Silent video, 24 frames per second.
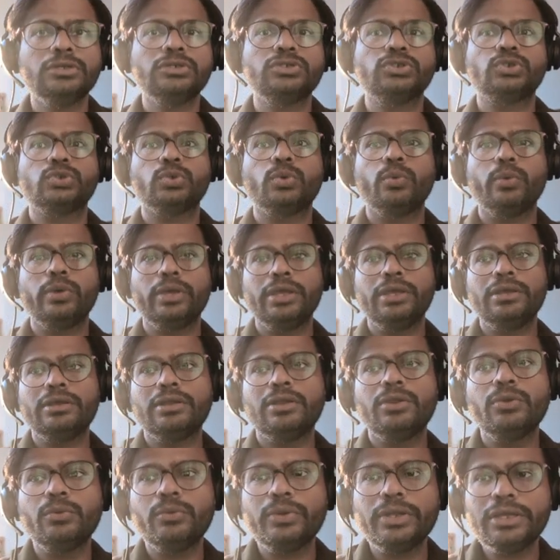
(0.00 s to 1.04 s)
So
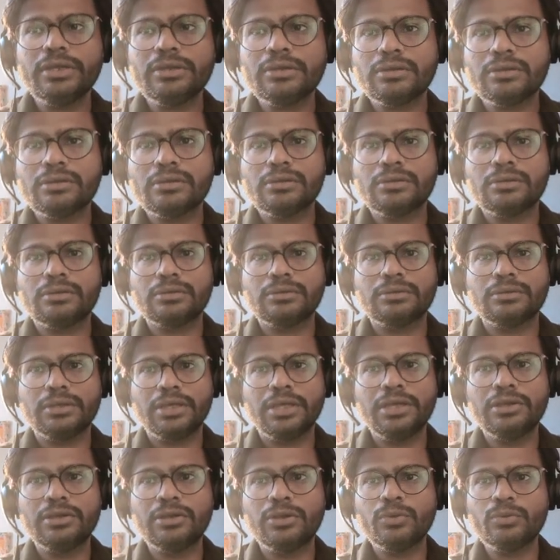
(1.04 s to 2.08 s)

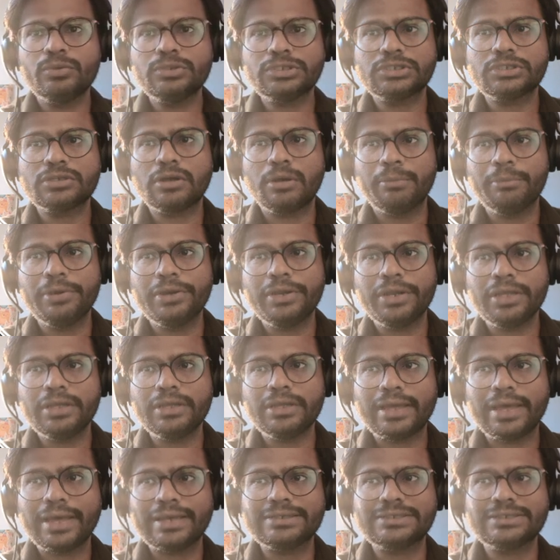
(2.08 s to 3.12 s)
includes
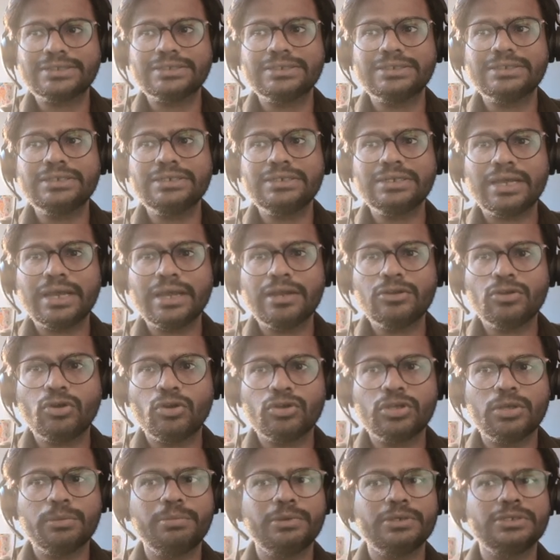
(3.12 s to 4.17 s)
commuting accident and
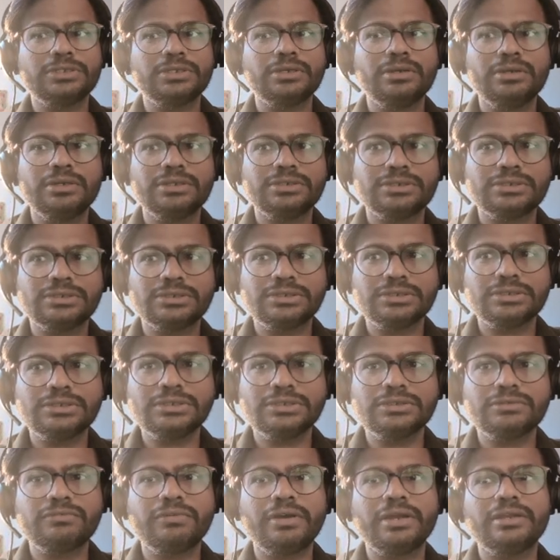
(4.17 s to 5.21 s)
occupational
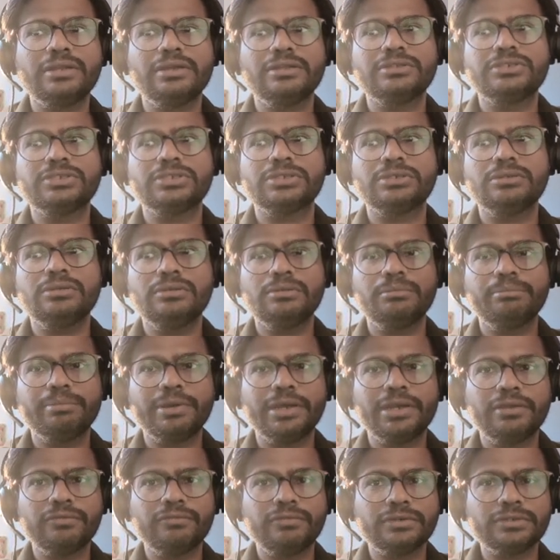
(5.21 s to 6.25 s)
diseases financial
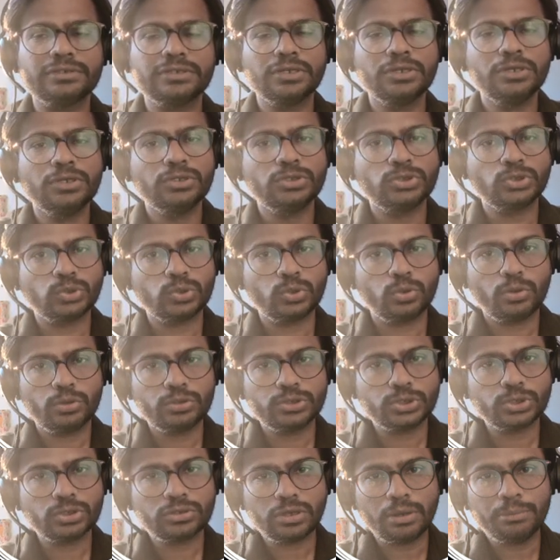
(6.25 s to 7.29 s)
benefits. So
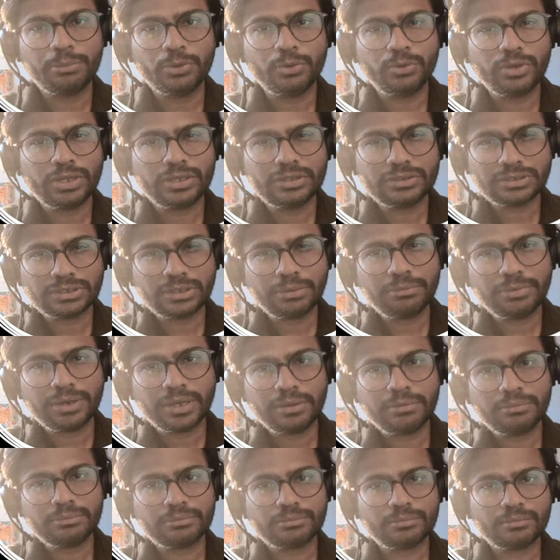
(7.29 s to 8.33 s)
also commuting,
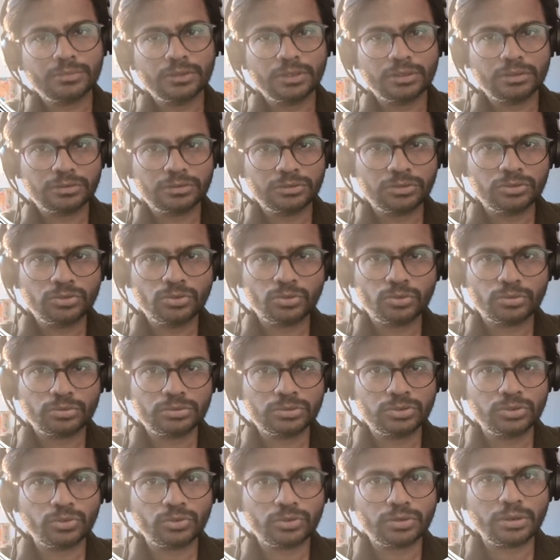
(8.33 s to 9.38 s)
sometime
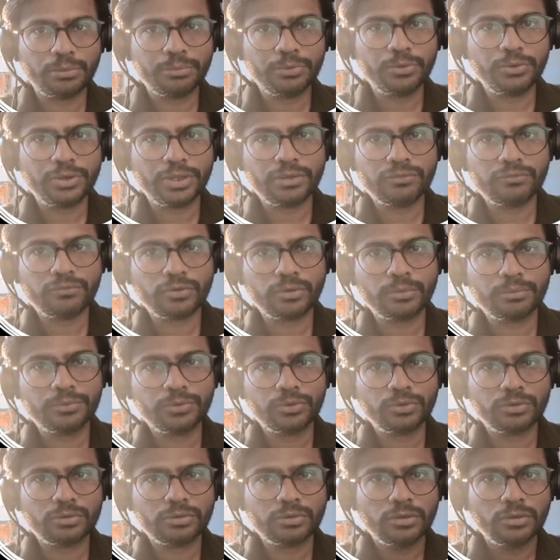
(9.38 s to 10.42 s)
you're commuting from
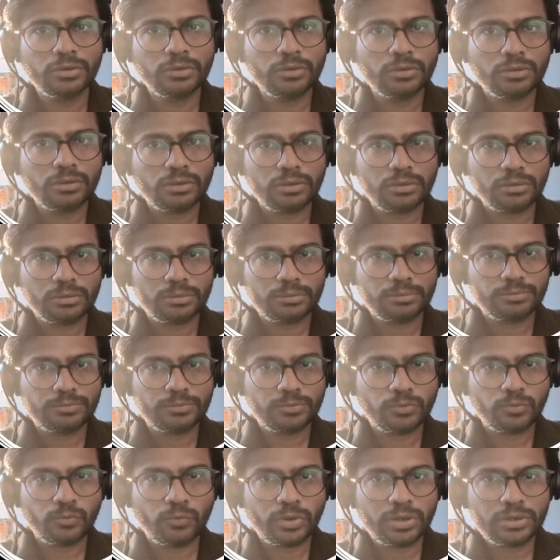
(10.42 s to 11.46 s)
your
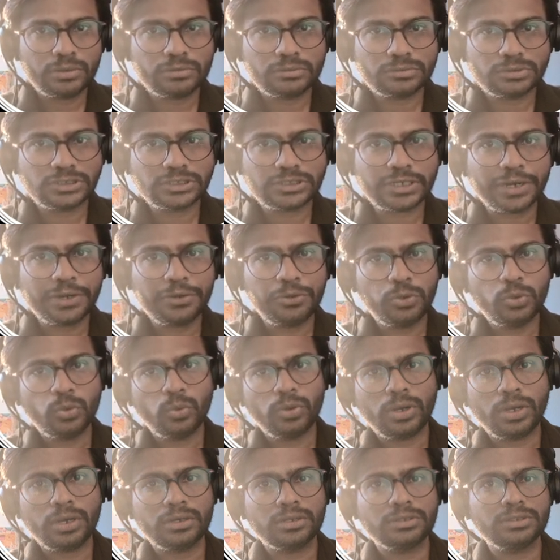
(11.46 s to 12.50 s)
one side
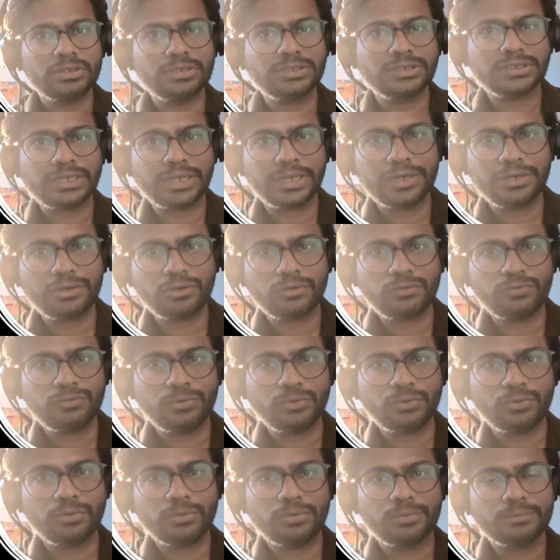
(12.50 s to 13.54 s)
to another side of
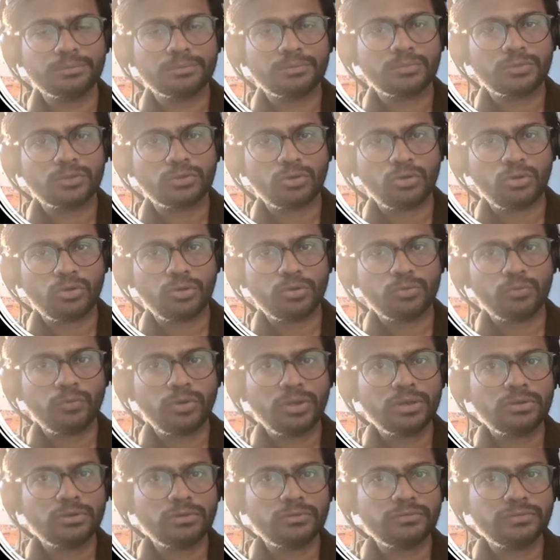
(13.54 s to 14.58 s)
your, or
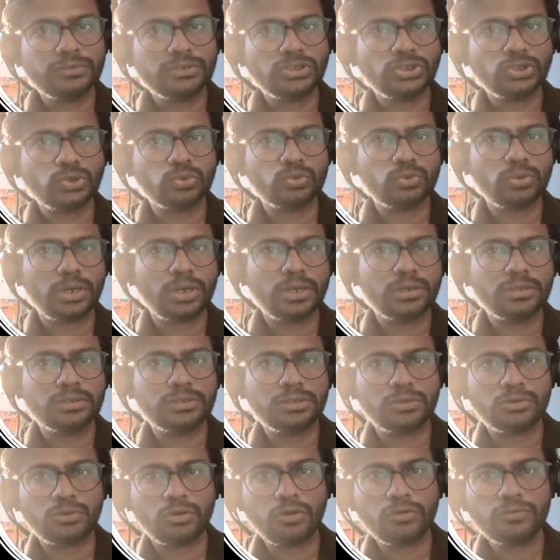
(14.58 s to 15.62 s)
one office to
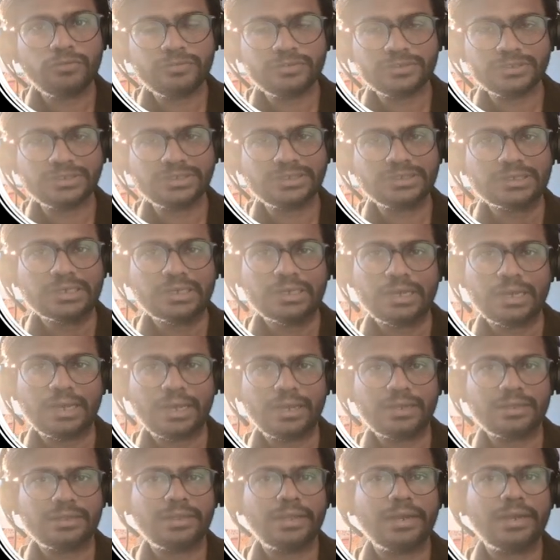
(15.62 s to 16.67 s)
another office,
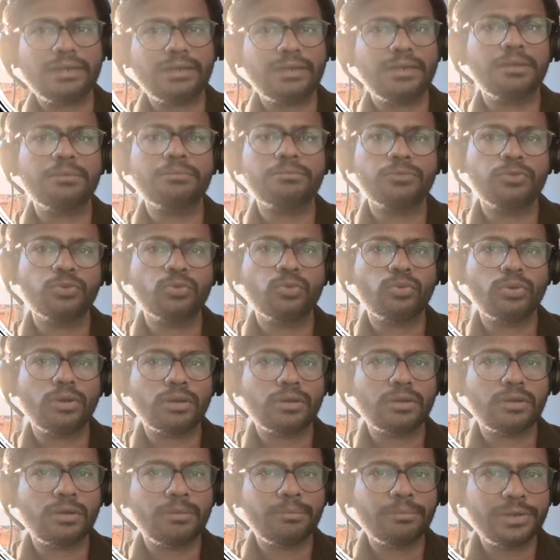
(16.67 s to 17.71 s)
and that time you
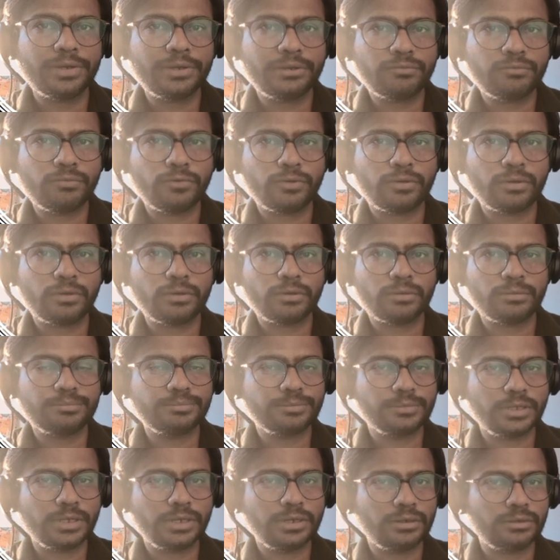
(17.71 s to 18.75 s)
commit
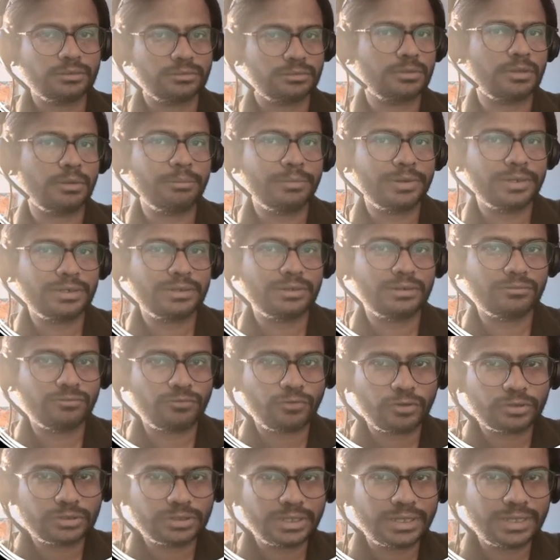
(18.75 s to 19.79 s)

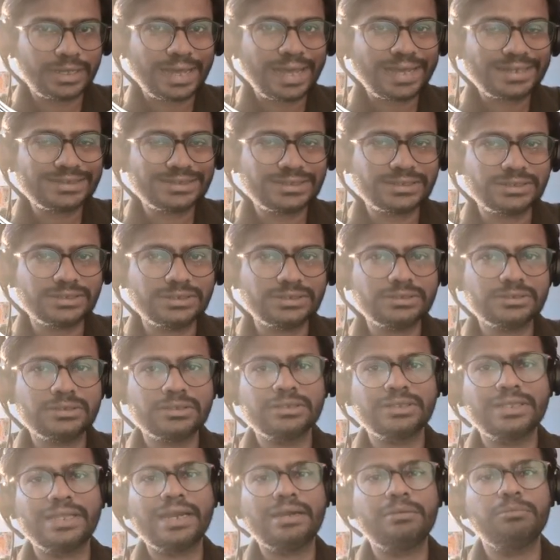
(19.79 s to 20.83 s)
for the
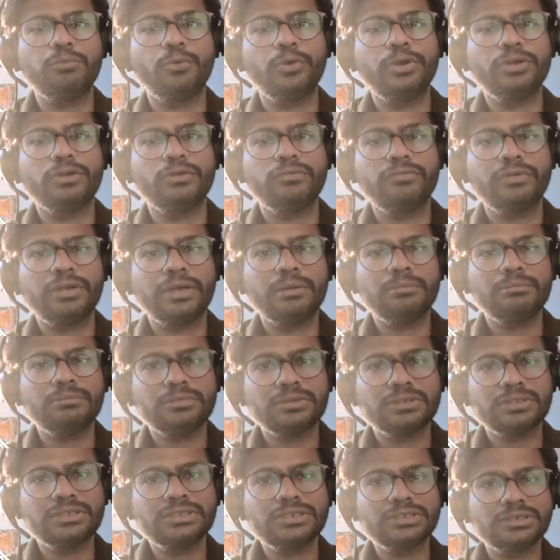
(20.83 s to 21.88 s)
accident, that point of
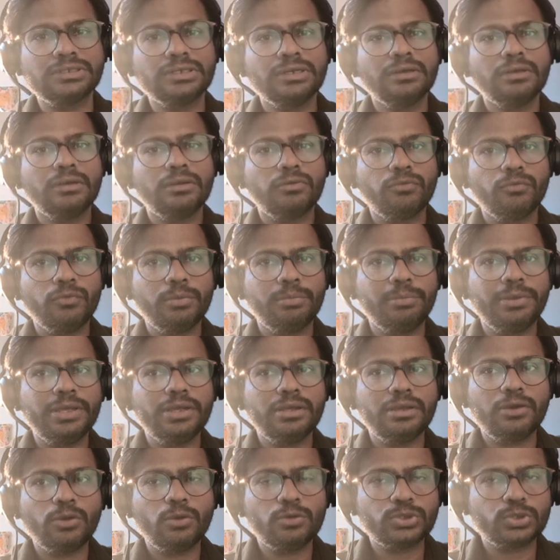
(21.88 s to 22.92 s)
time this will
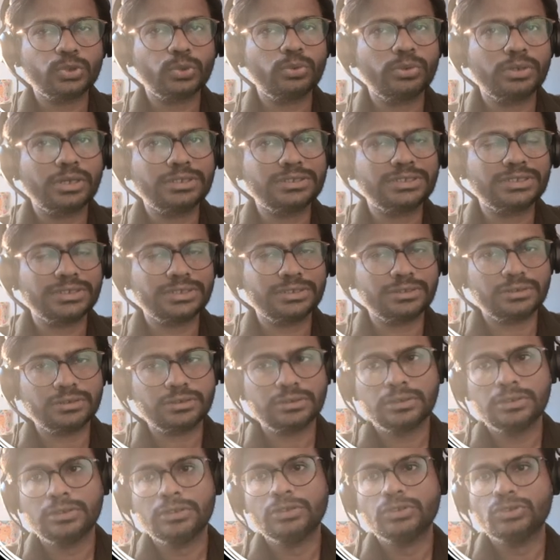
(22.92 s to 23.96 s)
be also considered.
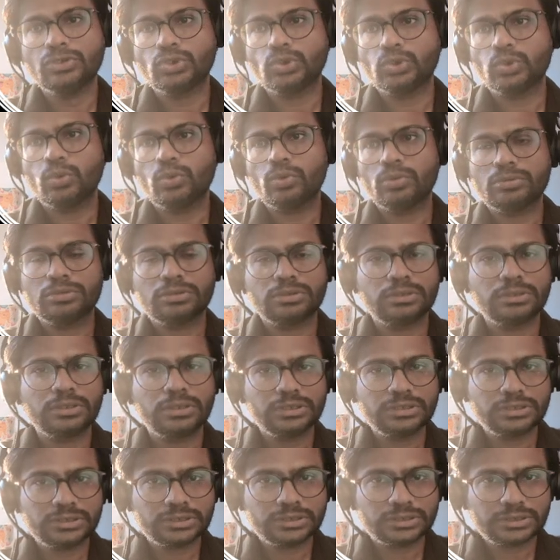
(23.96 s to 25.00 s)
So
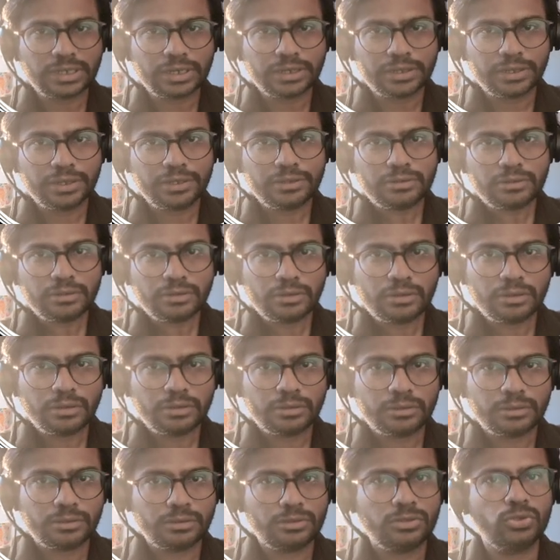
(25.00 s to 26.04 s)
this is again,
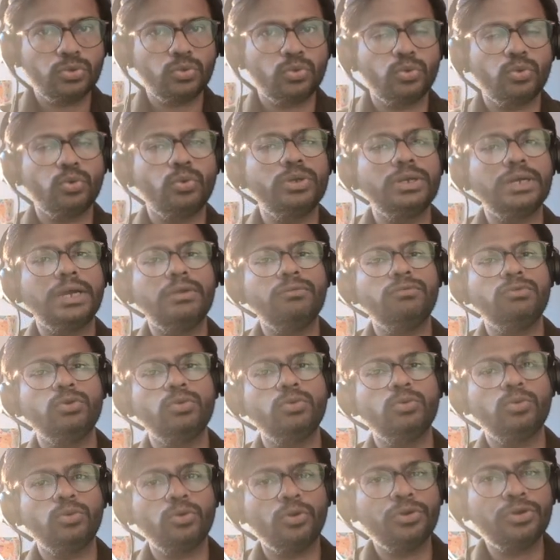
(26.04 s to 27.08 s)
you don't have
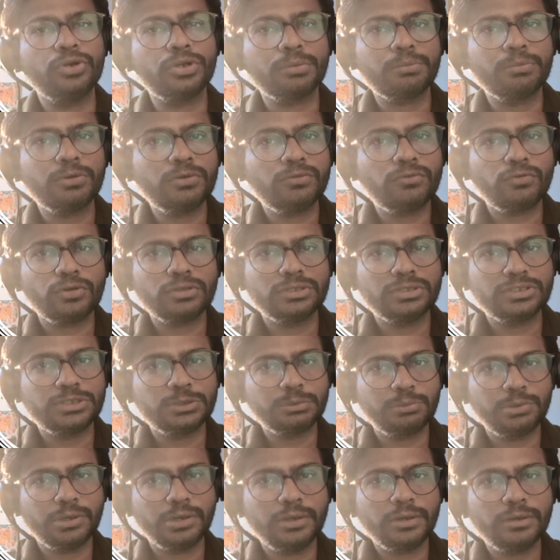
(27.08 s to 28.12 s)
to contribute for this
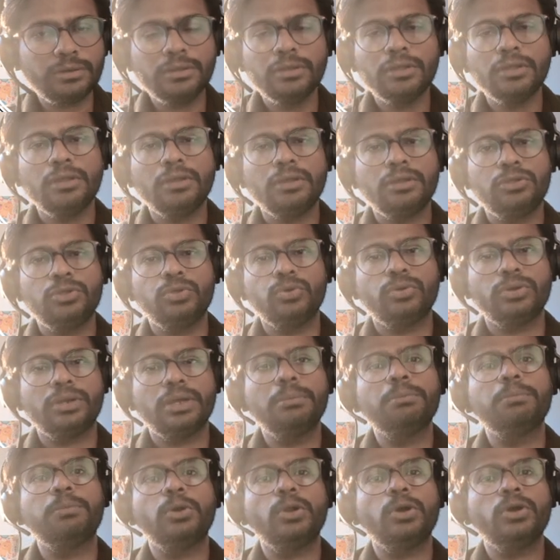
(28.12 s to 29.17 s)
pillar. Your
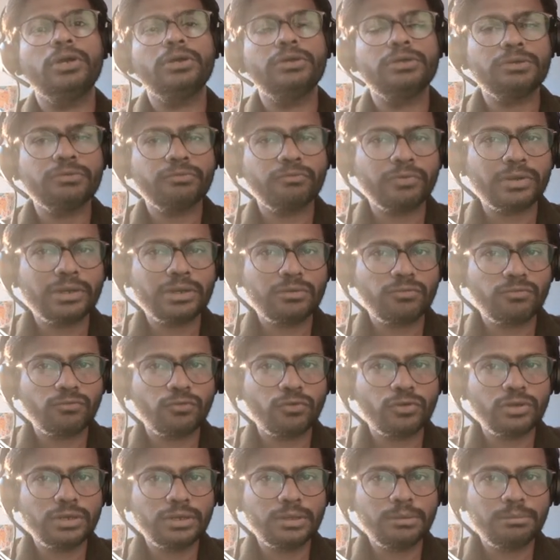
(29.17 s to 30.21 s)
employer will
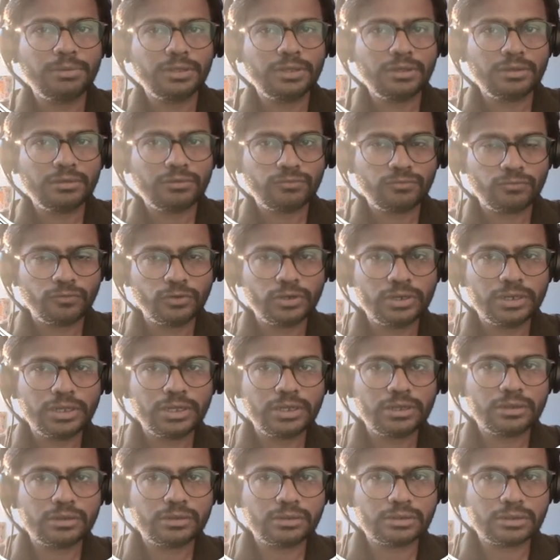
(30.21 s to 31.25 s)

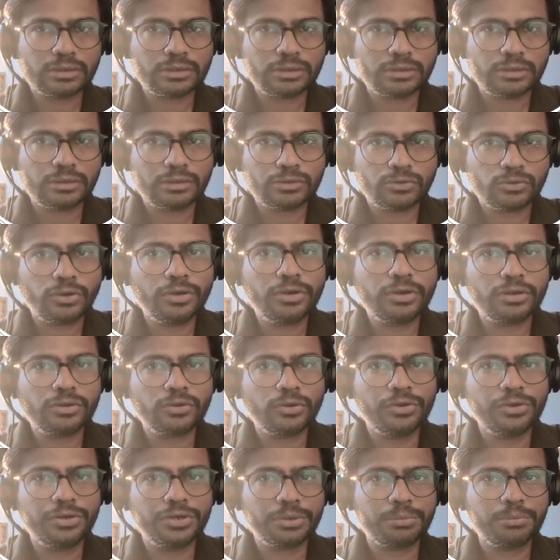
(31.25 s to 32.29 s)
fully
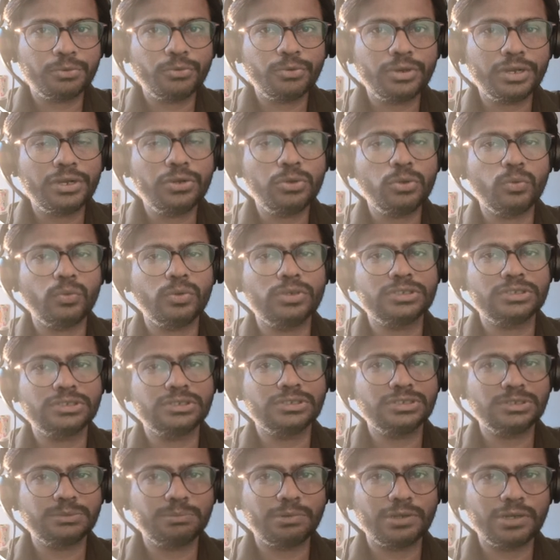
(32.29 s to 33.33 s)
contributing towards
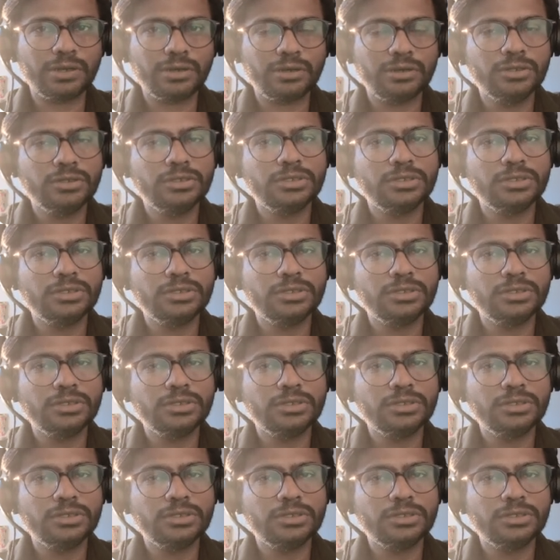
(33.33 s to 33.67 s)
this pillar.